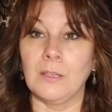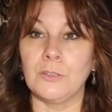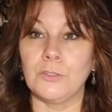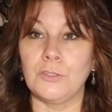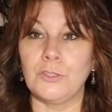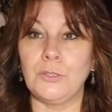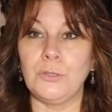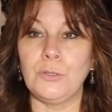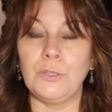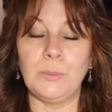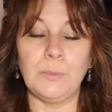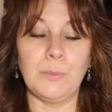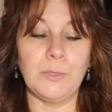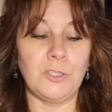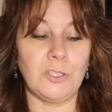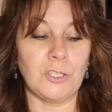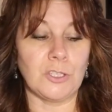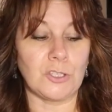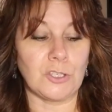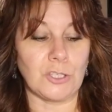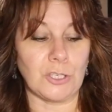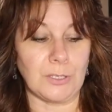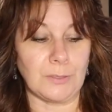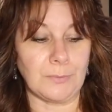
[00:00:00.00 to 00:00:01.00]
To the
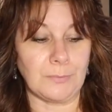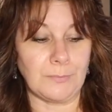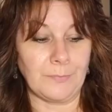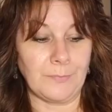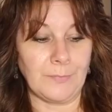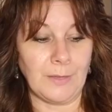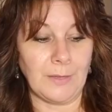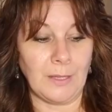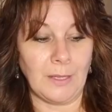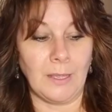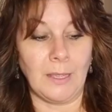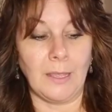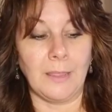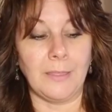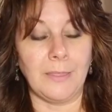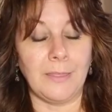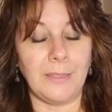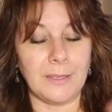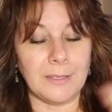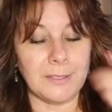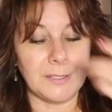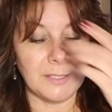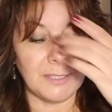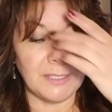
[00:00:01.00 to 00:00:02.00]
magician.
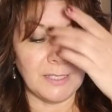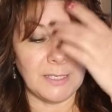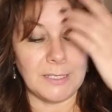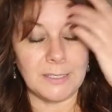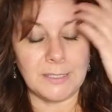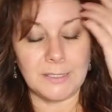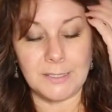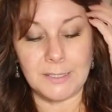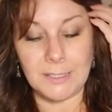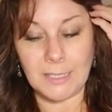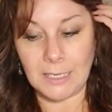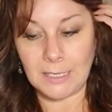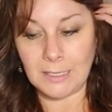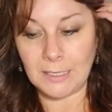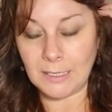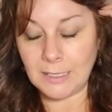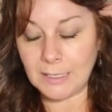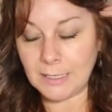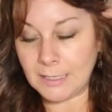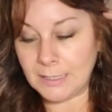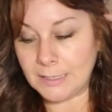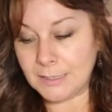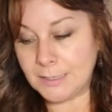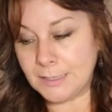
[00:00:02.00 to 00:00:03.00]
This is
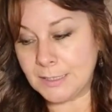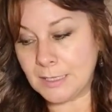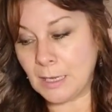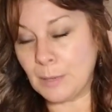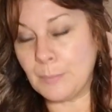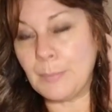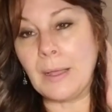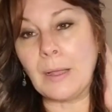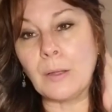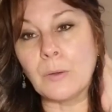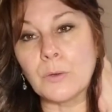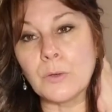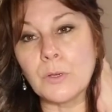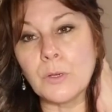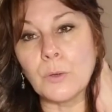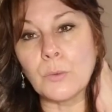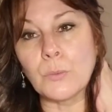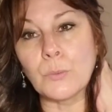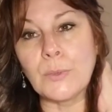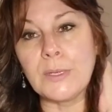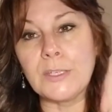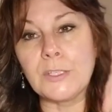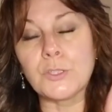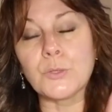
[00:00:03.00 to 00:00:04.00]
is about
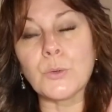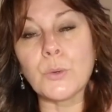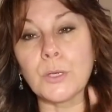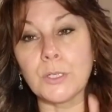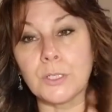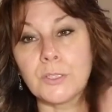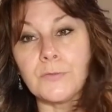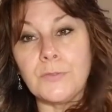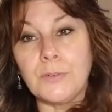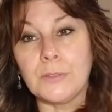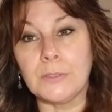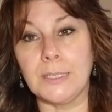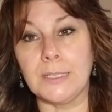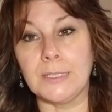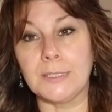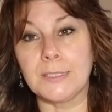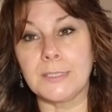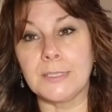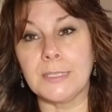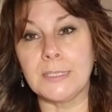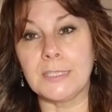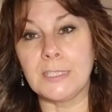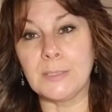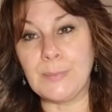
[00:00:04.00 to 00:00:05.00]

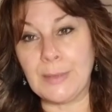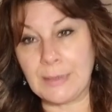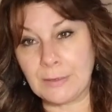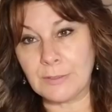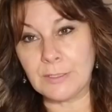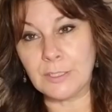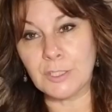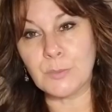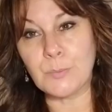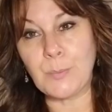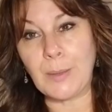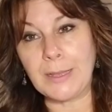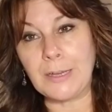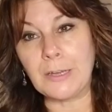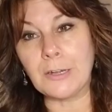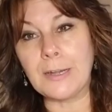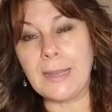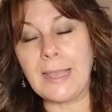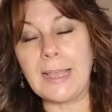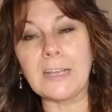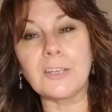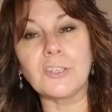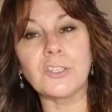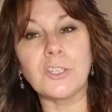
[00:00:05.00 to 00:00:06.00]
resourcefulness. It's about inspired
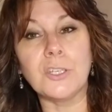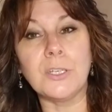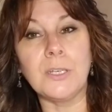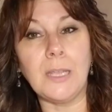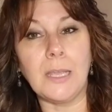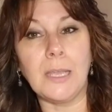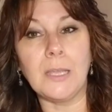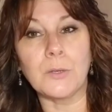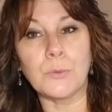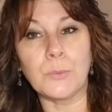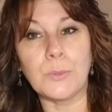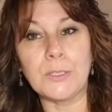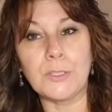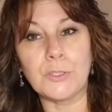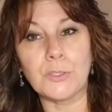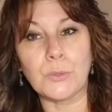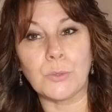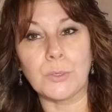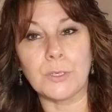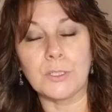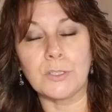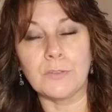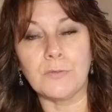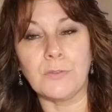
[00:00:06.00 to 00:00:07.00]
action and
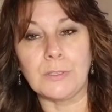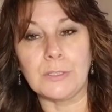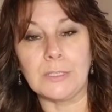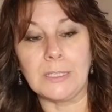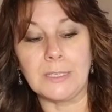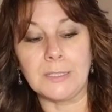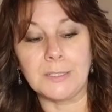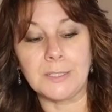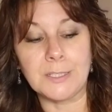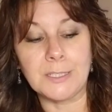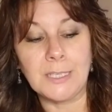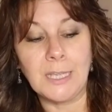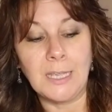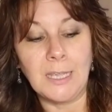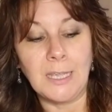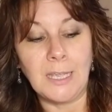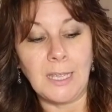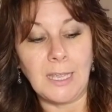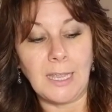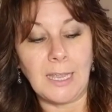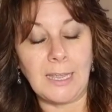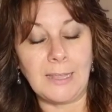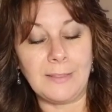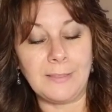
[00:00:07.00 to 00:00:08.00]
resourcefulness.
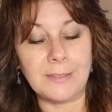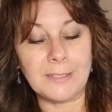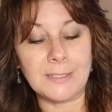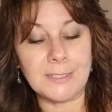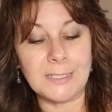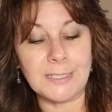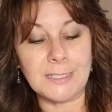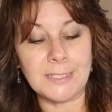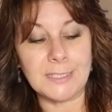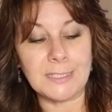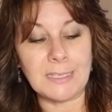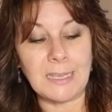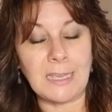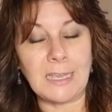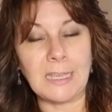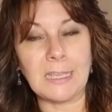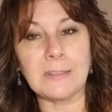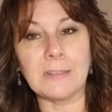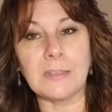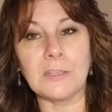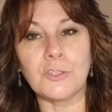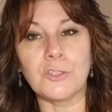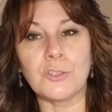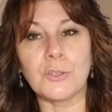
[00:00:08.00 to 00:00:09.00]
And this is
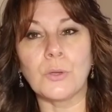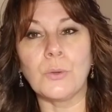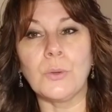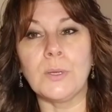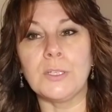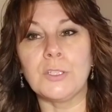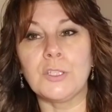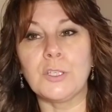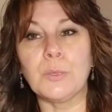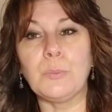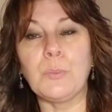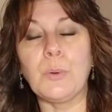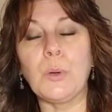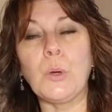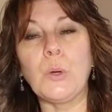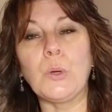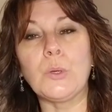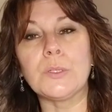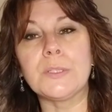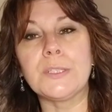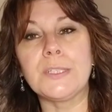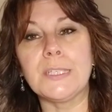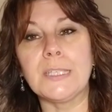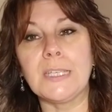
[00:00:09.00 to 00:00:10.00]
saying that you're going to
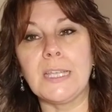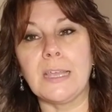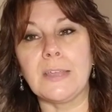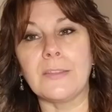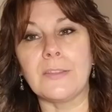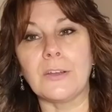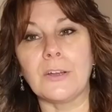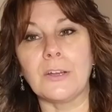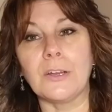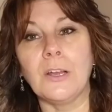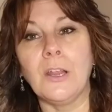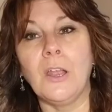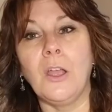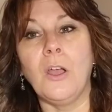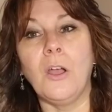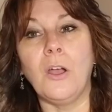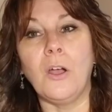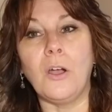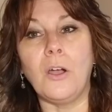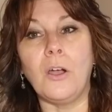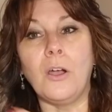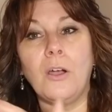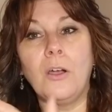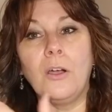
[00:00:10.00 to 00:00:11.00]
pull together
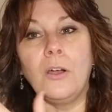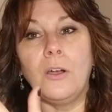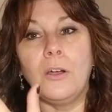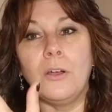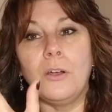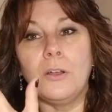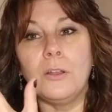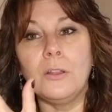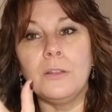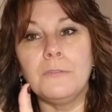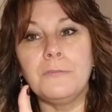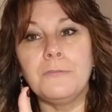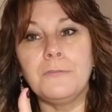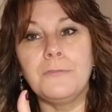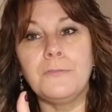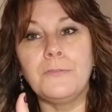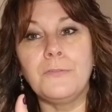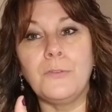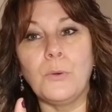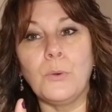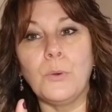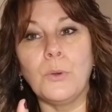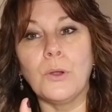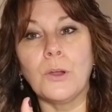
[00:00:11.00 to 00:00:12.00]
all
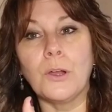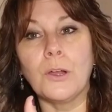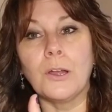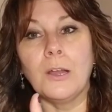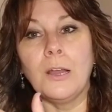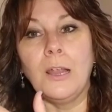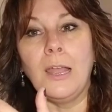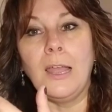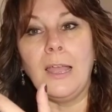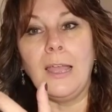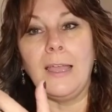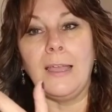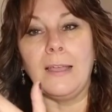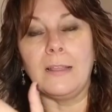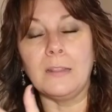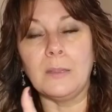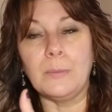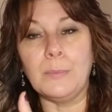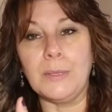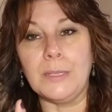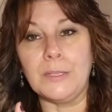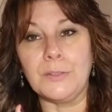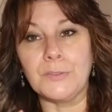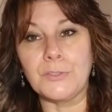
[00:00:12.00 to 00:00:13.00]
four
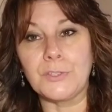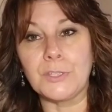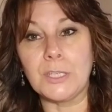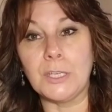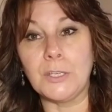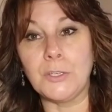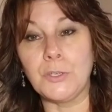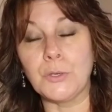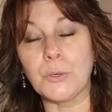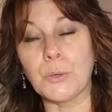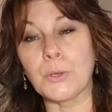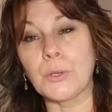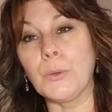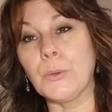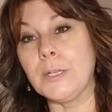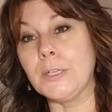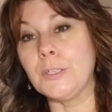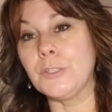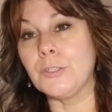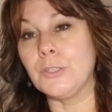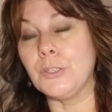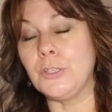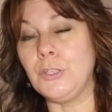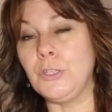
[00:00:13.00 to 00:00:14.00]
elements and you're going
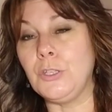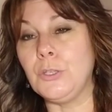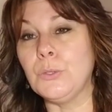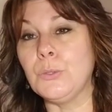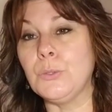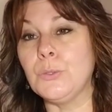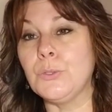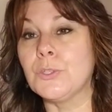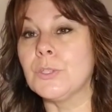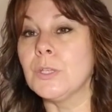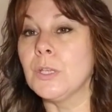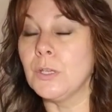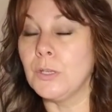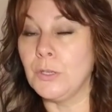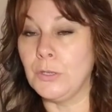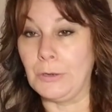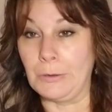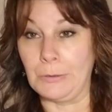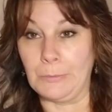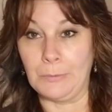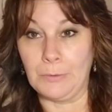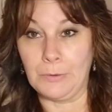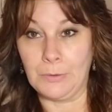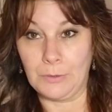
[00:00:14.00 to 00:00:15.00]
to use
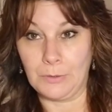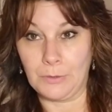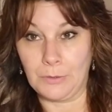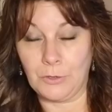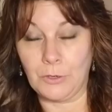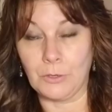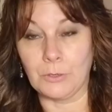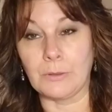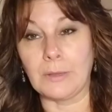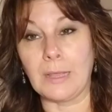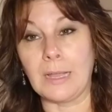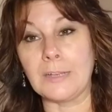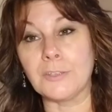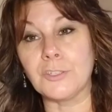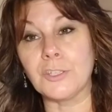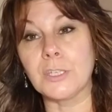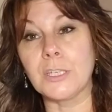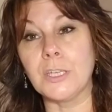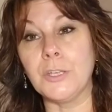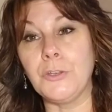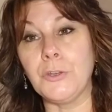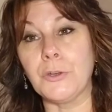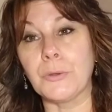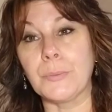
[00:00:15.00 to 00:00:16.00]
your your
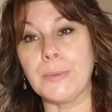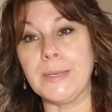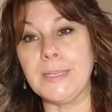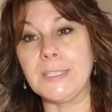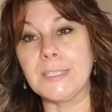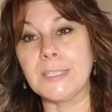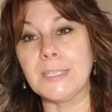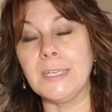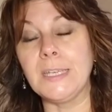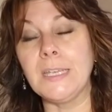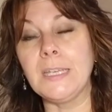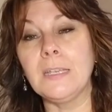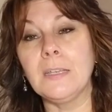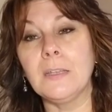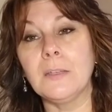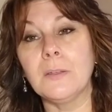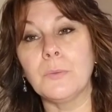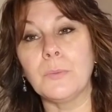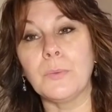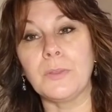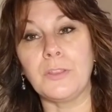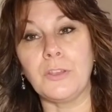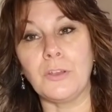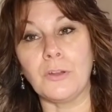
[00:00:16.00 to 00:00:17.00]
logic and your reasoning
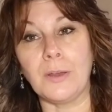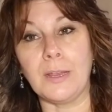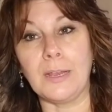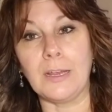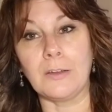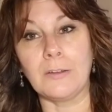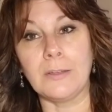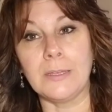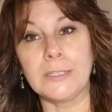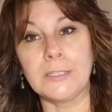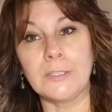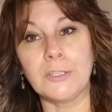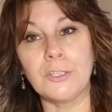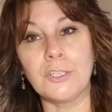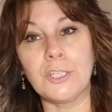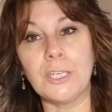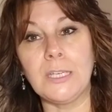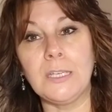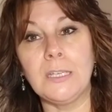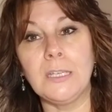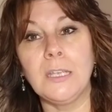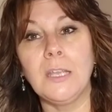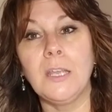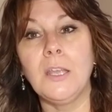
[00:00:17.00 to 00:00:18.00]
with your air
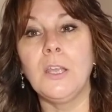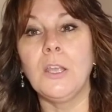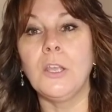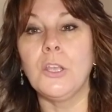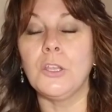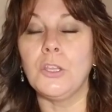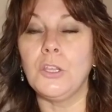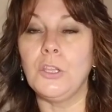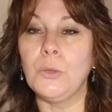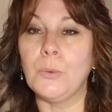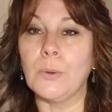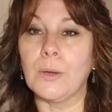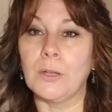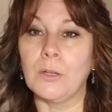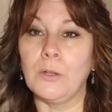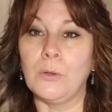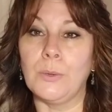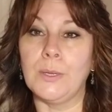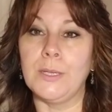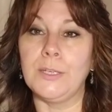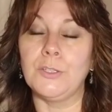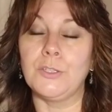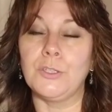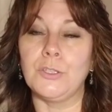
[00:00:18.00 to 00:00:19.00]
energy you are
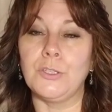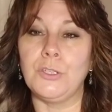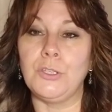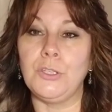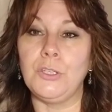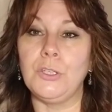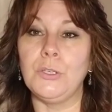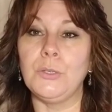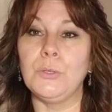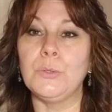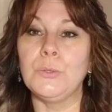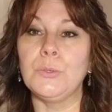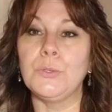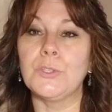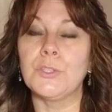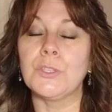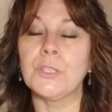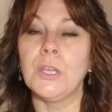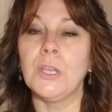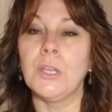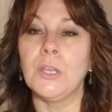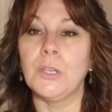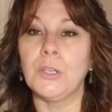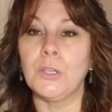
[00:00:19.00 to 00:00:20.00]
going to use
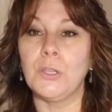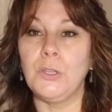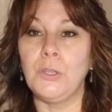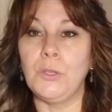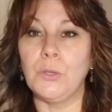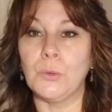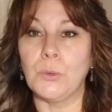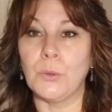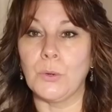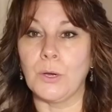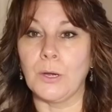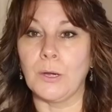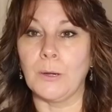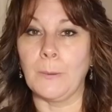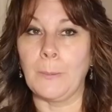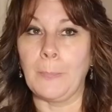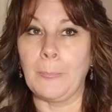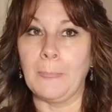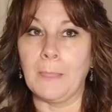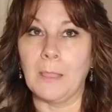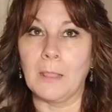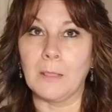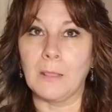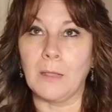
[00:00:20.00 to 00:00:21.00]
your
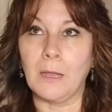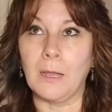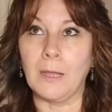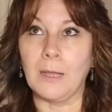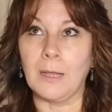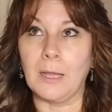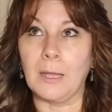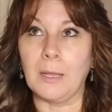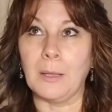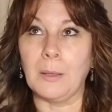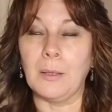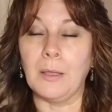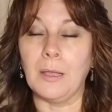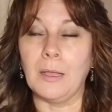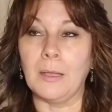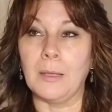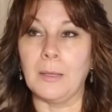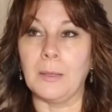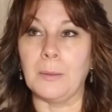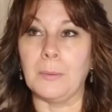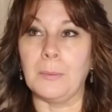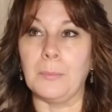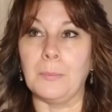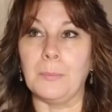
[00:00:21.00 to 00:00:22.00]
uh,
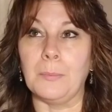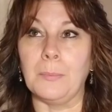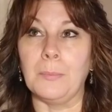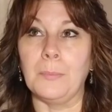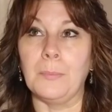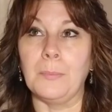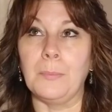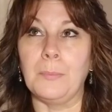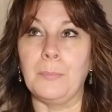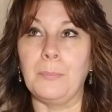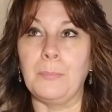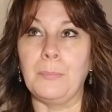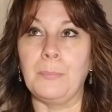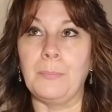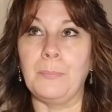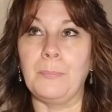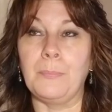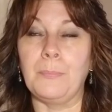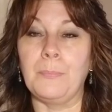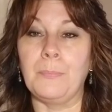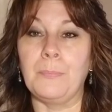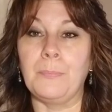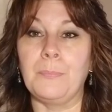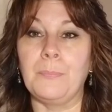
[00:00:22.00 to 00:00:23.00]
um,
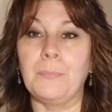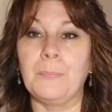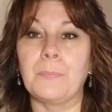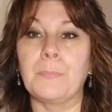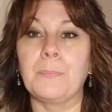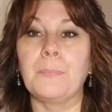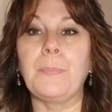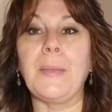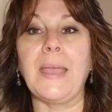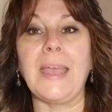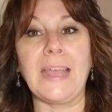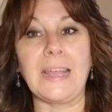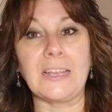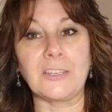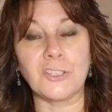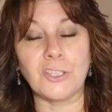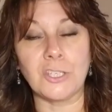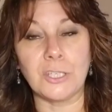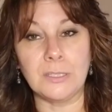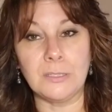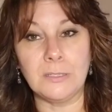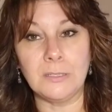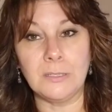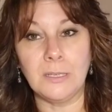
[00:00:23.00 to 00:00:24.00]

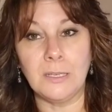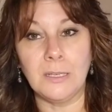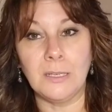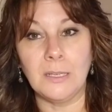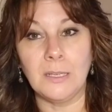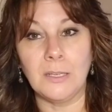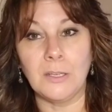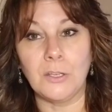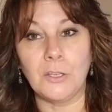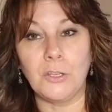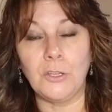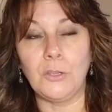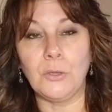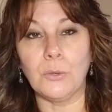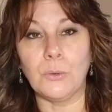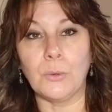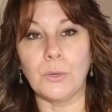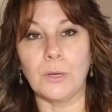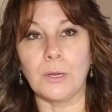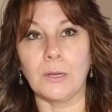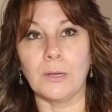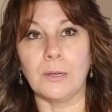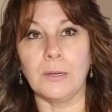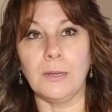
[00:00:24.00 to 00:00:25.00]
passion
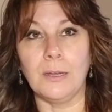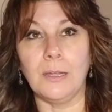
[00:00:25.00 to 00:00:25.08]
your